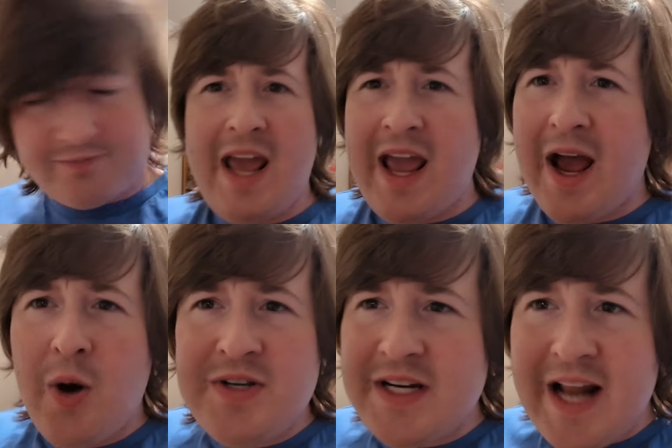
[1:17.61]

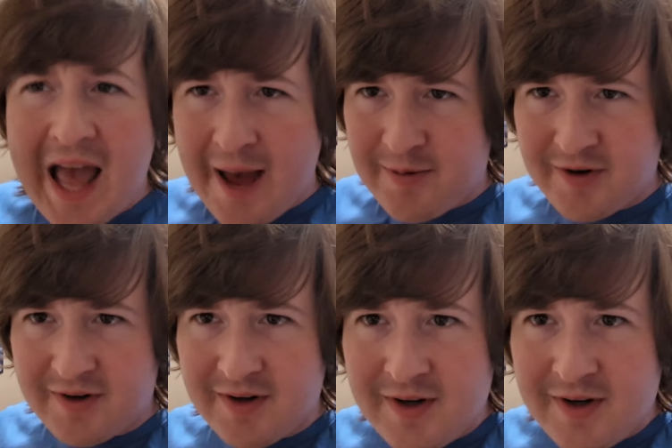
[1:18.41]
How did it happen?